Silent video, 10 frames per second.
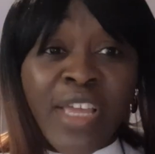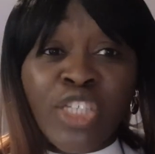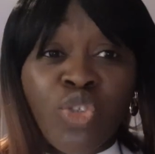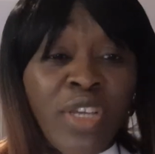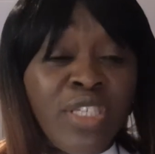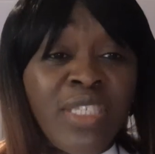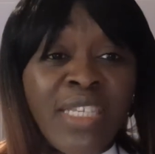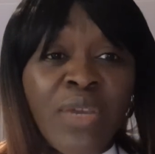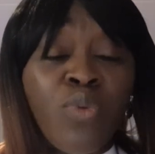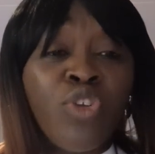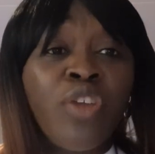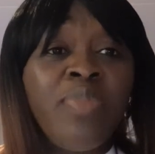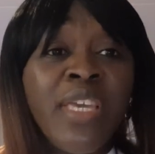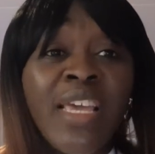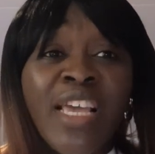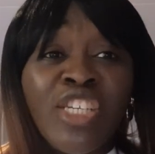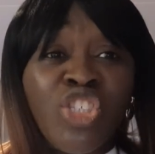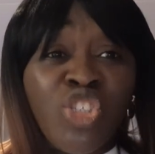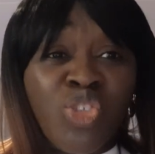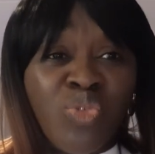Your joystick will not be
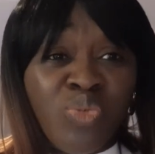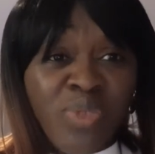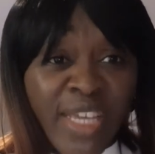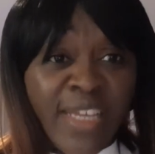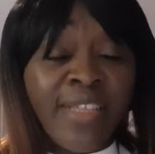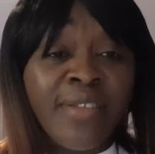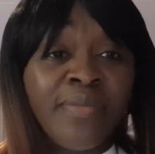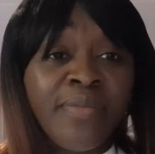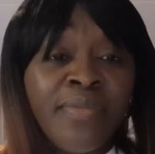shrinking.